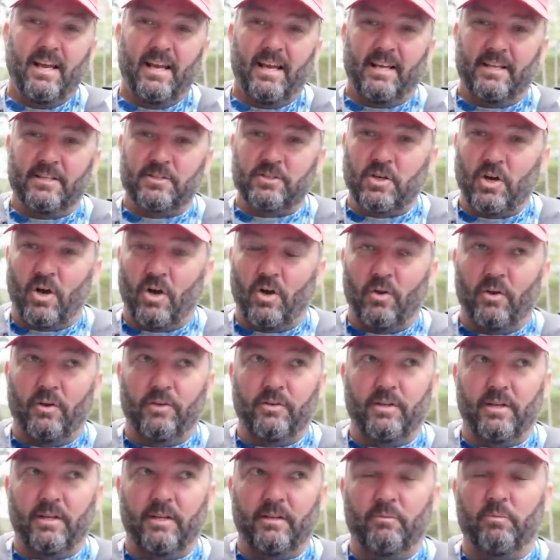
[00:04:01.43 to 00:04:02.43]
And it's
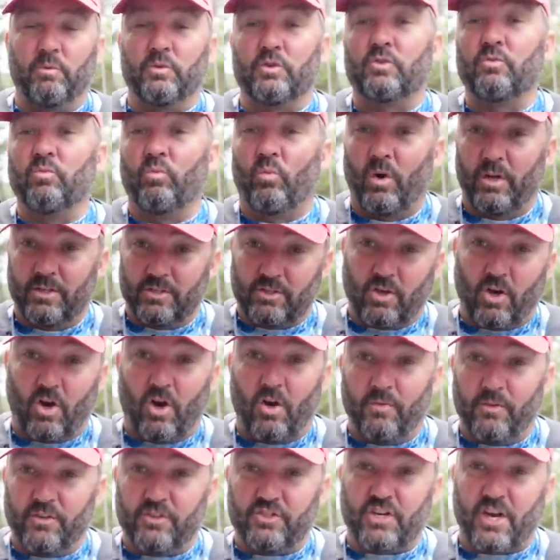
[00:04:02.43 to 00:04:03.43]
called, it was once
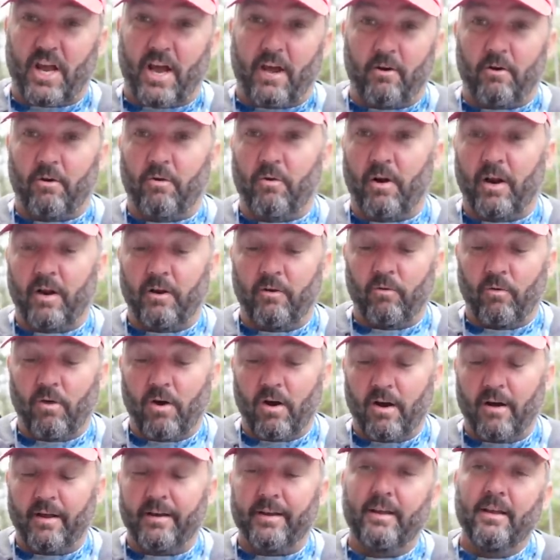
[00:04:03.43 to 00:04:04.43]
called the chatter crank
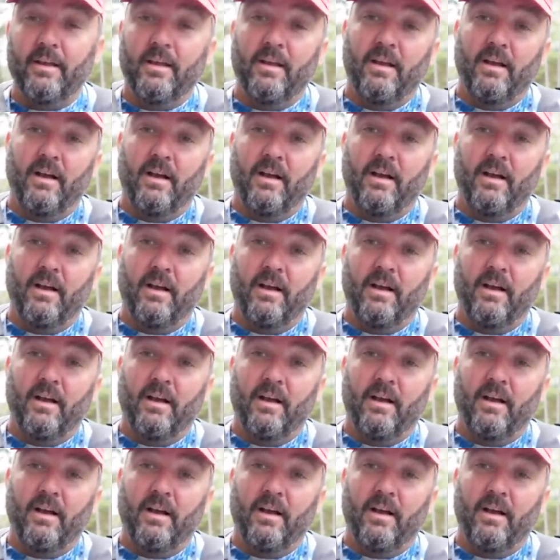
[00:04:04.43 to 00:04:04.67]
rod.